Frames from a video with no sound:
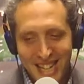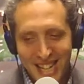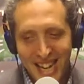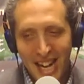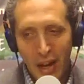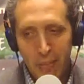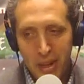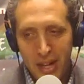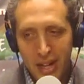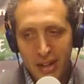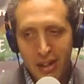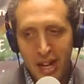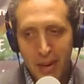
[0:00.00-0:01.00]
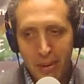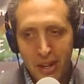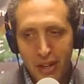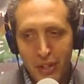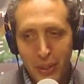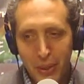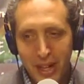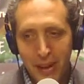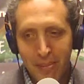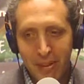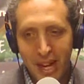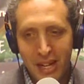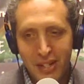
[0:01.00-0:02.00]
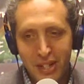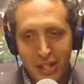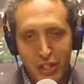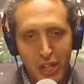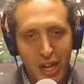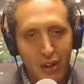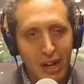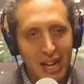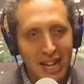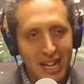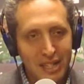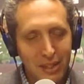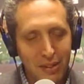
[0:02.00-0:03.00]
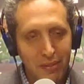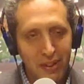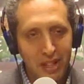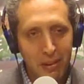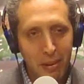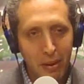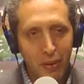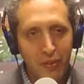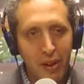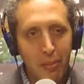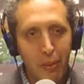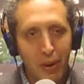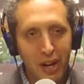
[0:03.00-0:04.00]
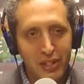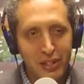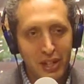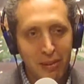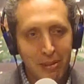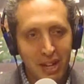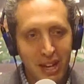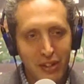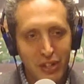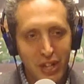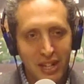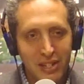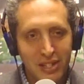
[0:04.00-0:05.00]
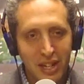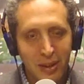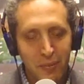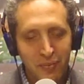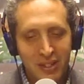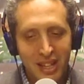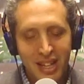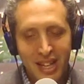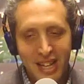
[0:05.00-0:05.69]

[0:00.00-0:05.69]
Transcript: And I'll be your neighbor here shortly. I'm heading to the Chicago Collective in the middle of February, so I'm going to have a chance to